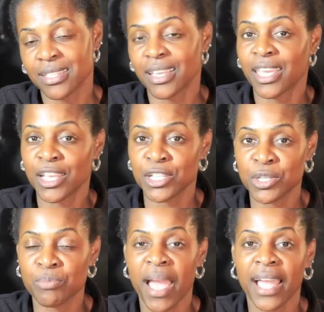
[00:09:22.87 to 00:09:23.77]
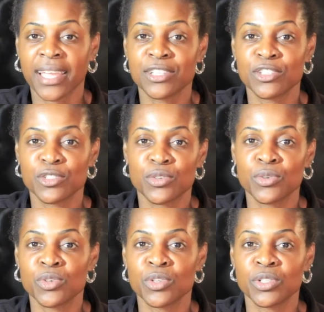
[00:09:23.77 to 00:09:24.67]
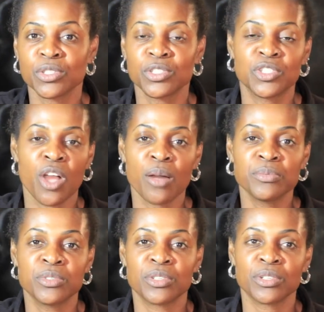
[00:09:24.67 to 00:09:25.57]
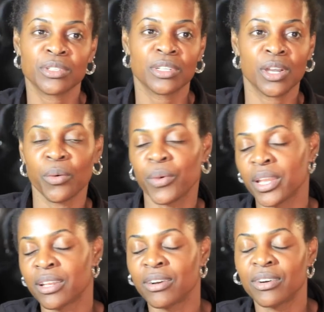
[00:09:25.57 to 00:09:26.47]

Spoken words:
the kids are back in school, jobs are going